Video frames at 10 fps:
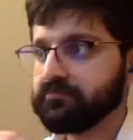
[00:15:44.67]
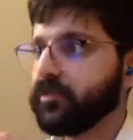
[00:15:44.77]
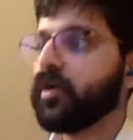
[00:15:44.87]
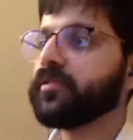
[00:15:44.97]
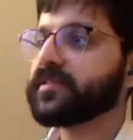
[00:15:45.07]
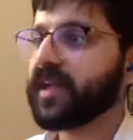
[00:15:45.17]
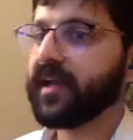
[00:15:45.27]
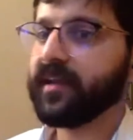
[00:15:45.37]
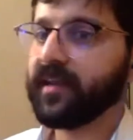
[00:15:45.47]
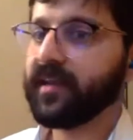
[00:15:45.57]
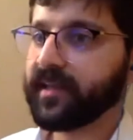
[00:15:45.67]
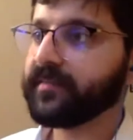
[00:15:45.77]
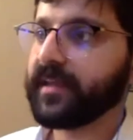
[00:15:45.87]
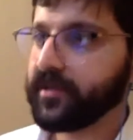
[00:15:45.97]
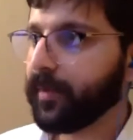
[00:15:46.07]
no styling,
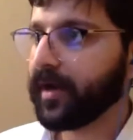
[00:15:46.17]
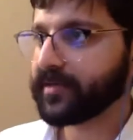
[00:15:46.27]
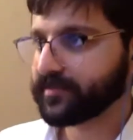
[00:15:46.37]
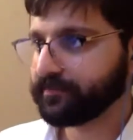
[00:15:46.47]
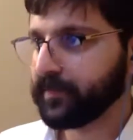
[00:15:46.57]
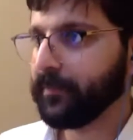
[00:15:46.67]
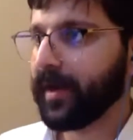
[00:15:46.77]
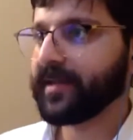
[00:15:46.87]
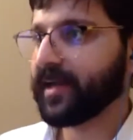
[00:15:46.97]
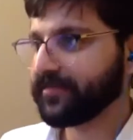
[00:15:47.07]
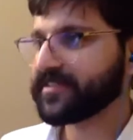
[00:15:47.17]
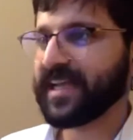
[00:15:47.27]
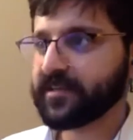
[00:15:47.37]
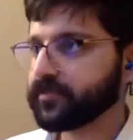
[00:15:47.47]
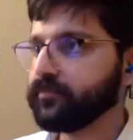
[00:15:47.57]
then you might kind of
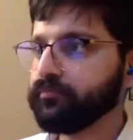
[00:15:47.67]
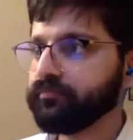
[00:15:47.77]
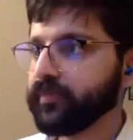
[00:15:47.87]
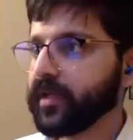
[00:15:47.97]
set some